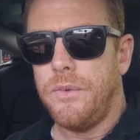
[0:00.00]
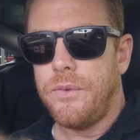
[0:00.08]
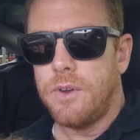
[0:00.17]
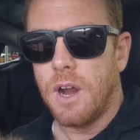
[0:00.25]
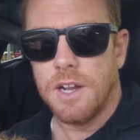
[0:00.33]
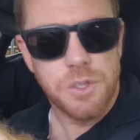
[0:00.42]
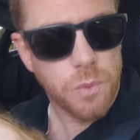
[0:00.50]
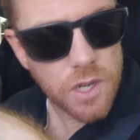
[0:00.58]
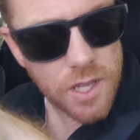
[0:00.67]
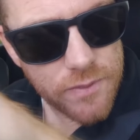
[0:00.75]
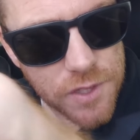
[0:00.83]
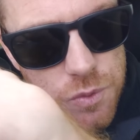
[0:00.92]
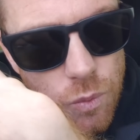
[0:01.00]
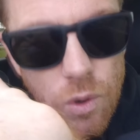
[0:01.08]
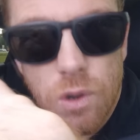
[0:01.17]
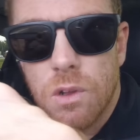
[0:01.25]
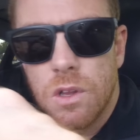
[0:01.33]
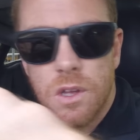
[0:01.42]
All right, so we're gonna give this a
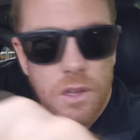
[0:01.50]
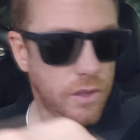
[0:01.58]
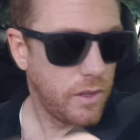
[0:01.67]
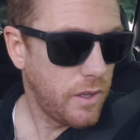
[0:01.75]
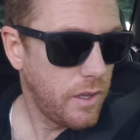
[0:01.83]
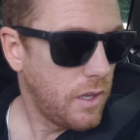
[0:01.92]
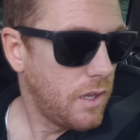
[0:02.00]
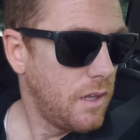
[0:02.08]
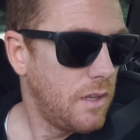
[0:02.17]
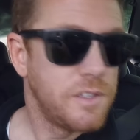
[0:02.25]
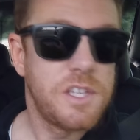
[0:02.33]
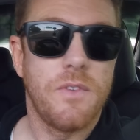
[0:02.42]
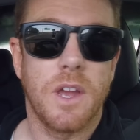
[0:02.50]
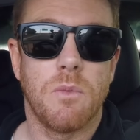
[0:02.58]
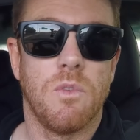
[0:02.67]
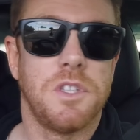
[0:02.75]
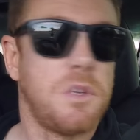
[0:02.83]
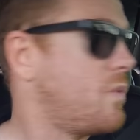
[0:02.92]
whirl, see if I can
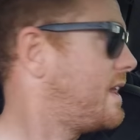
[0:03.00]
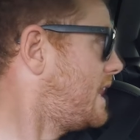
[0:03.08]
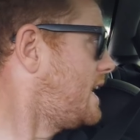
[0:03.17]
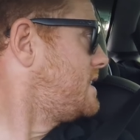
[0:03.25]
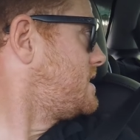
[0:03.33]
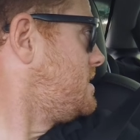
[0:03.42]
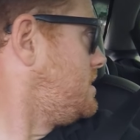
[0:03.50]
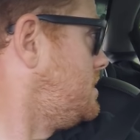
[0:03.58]
run some red lights.